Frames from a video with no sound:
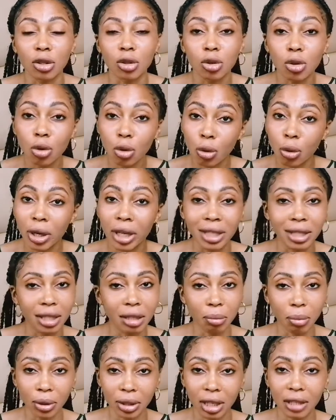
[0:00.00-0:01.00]
So it
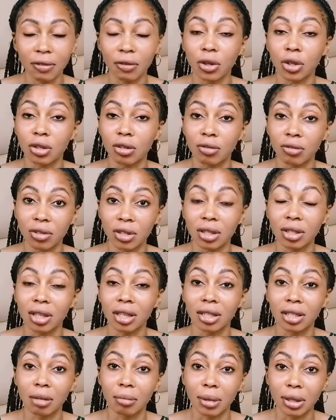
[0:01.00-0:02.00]
is important for you to
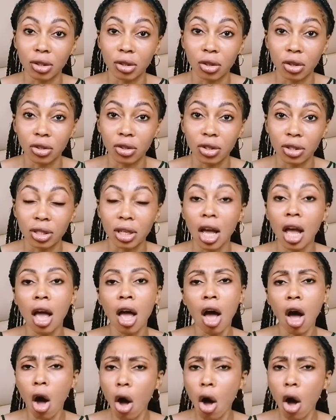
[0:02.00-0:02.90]
visit a dermatologist.